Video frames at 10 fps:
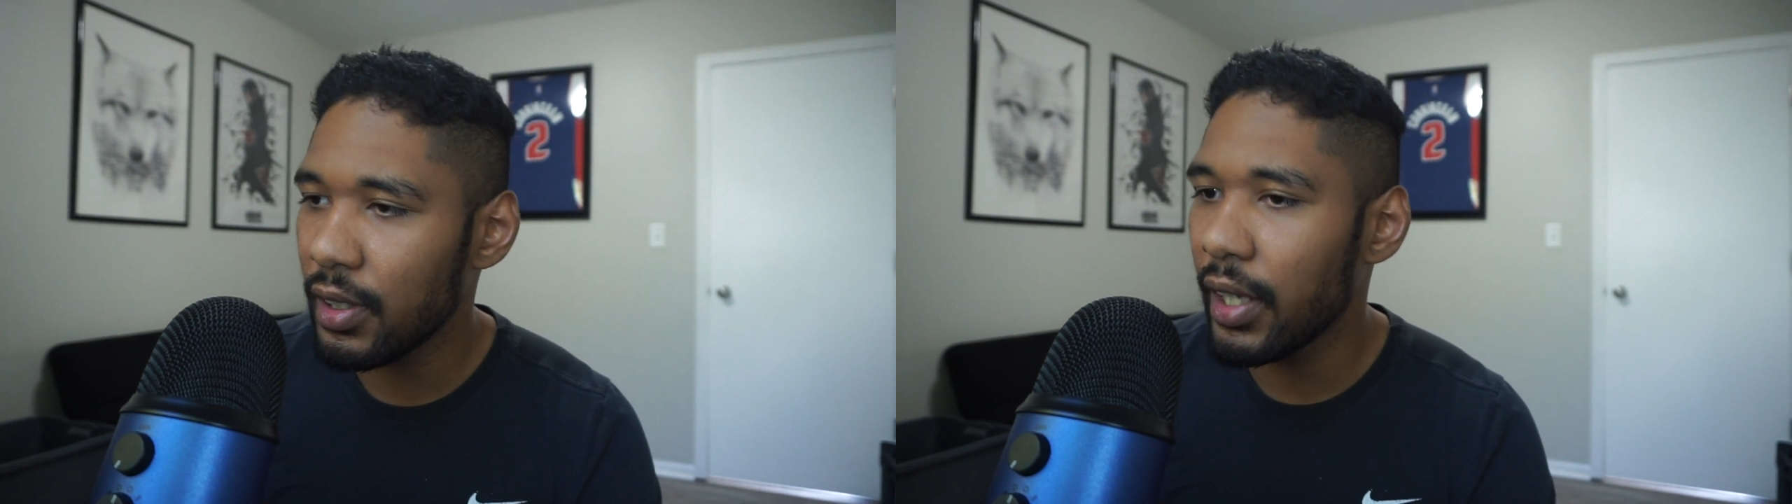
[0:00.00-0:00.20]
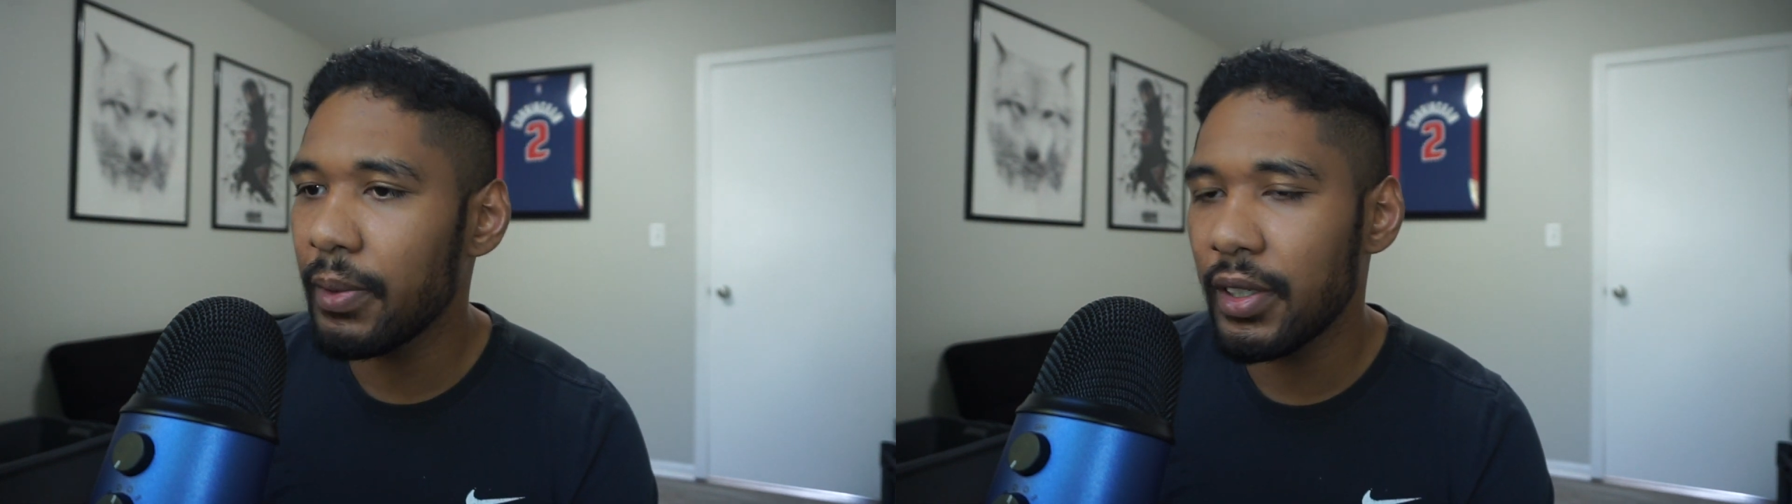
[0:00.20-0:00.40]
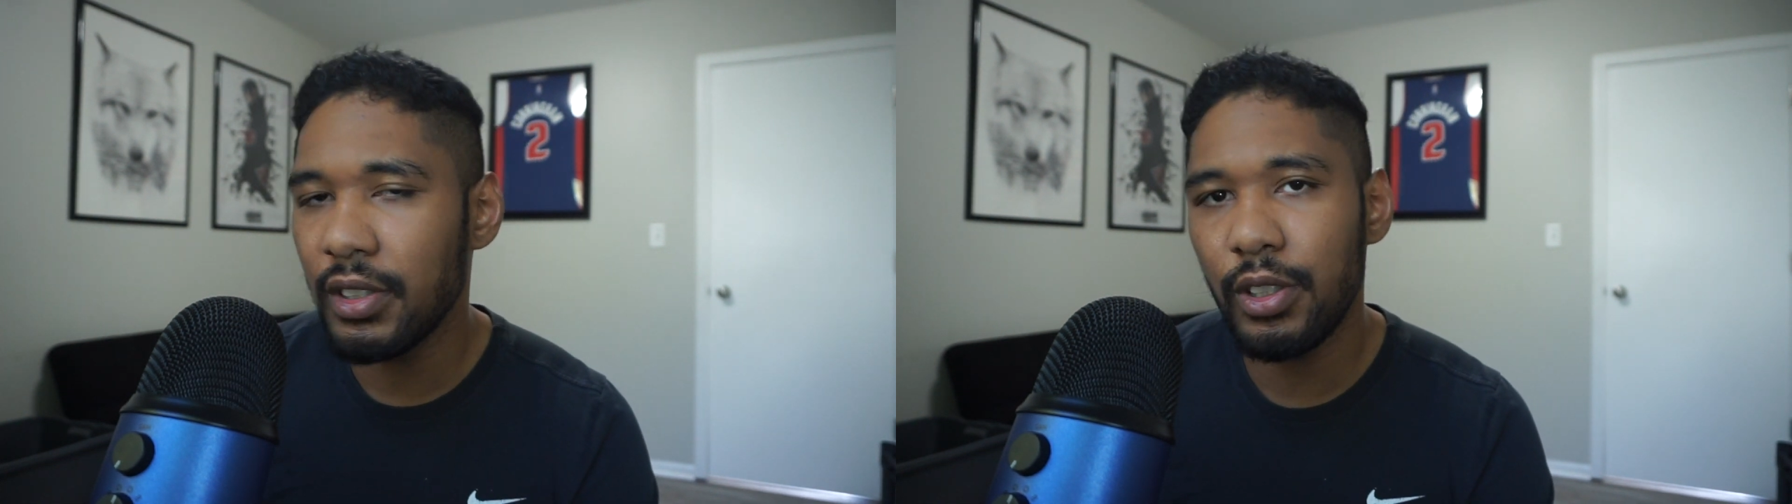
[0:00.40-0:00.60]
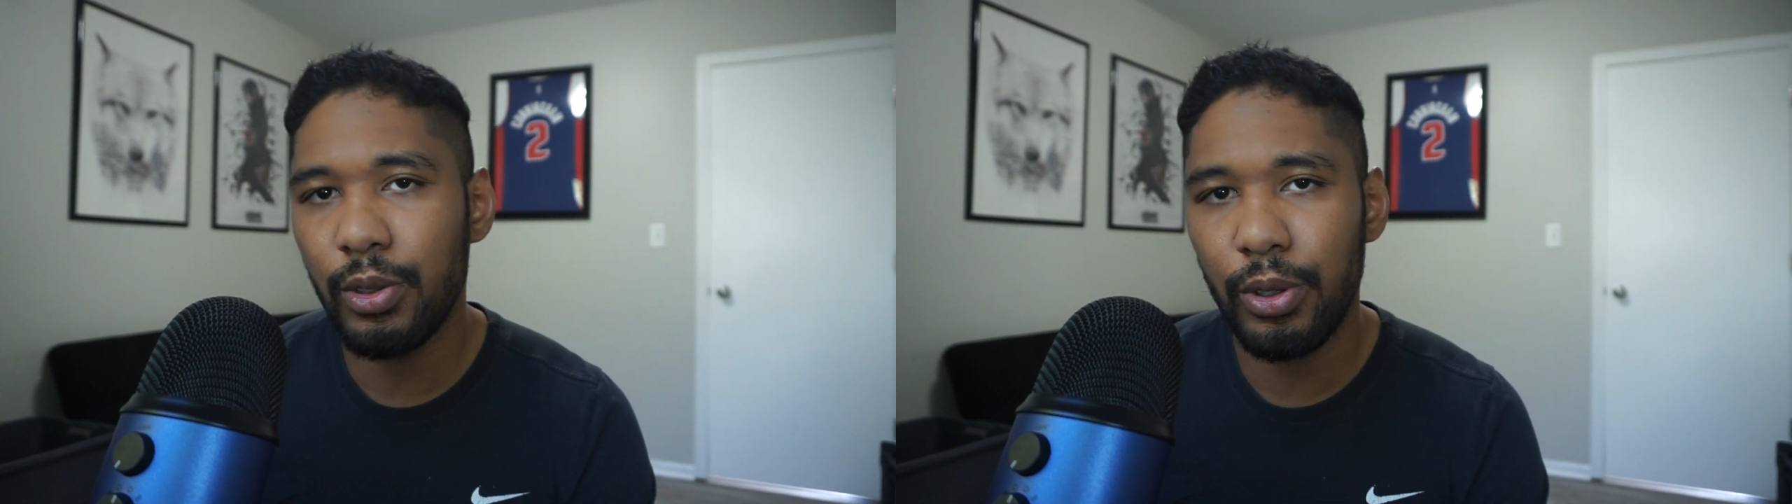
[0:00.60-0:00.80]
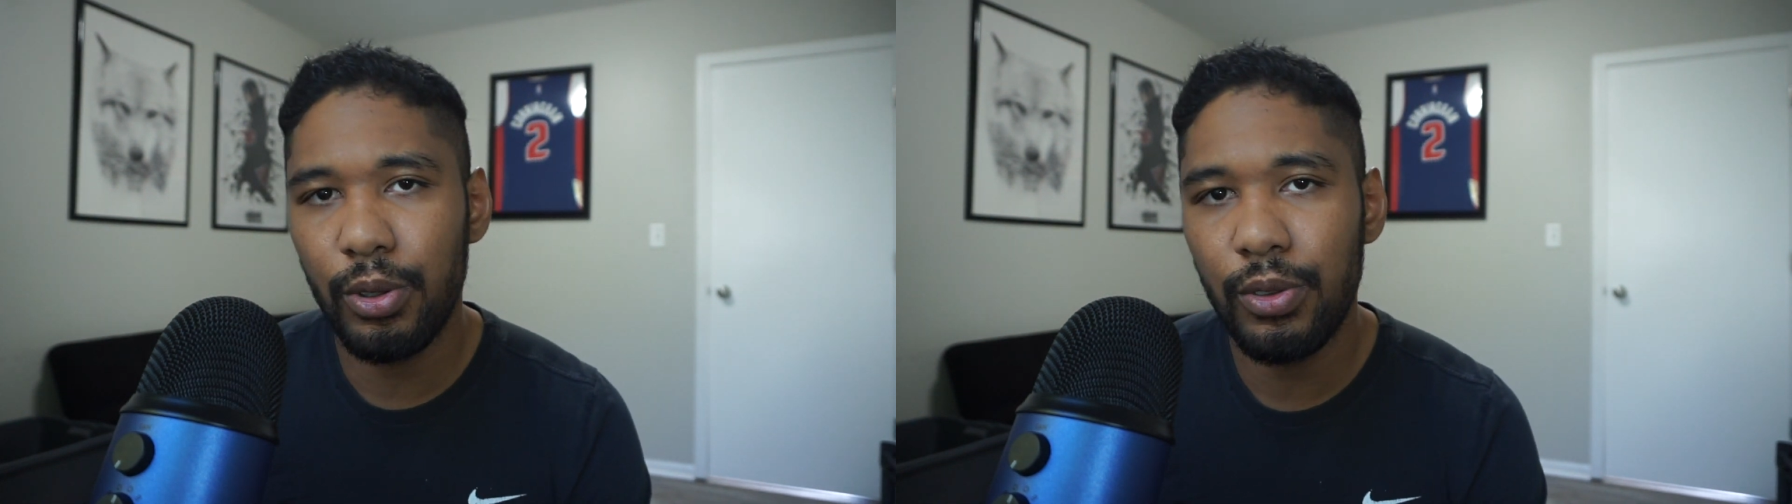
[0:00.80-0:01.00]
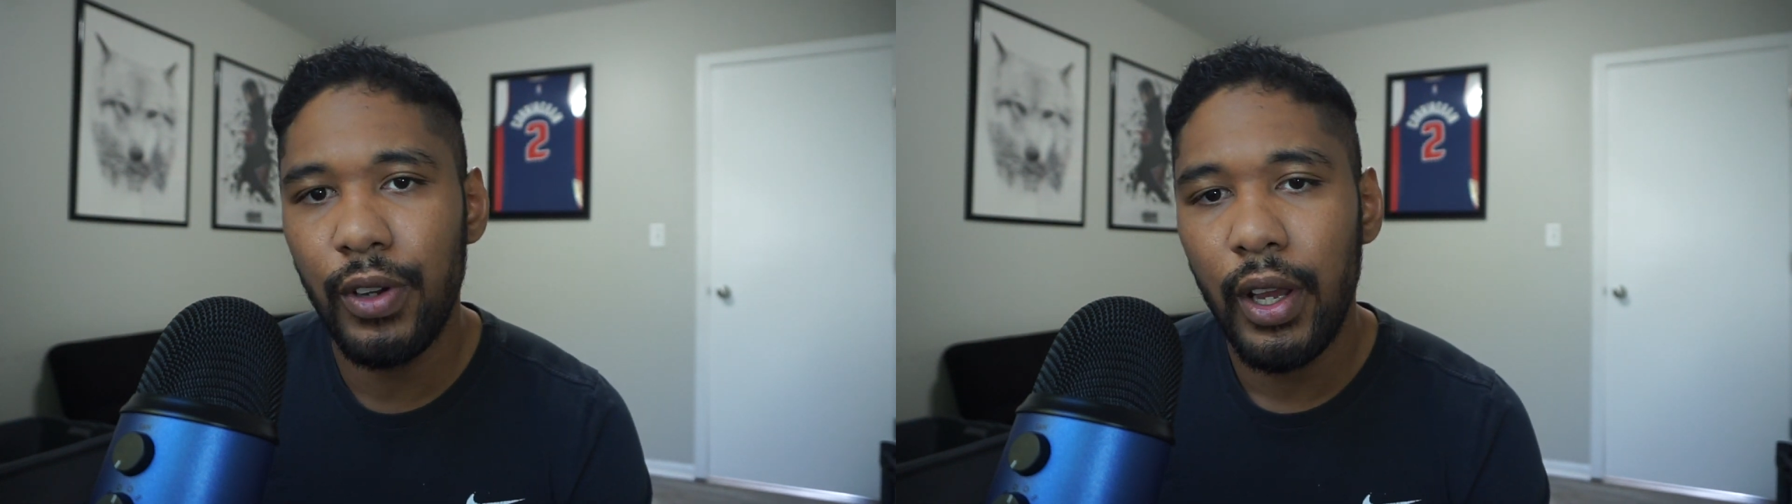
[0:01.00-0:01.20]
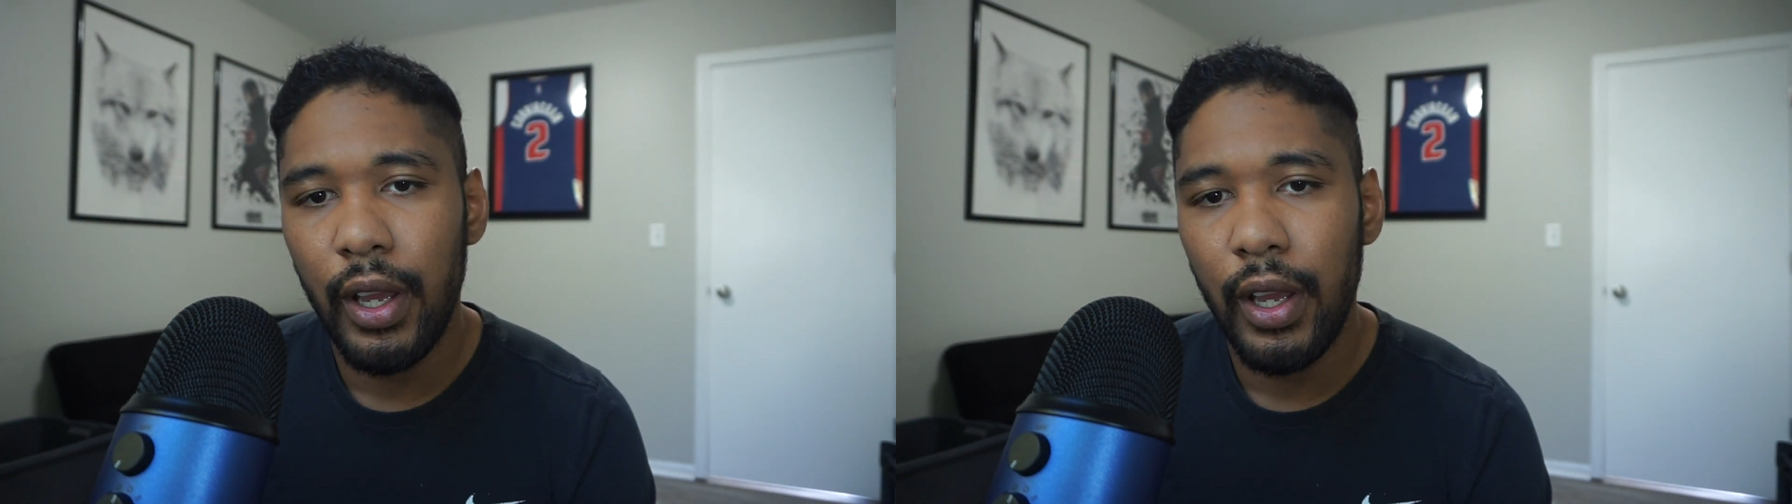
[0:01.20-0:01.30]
let him get into the groove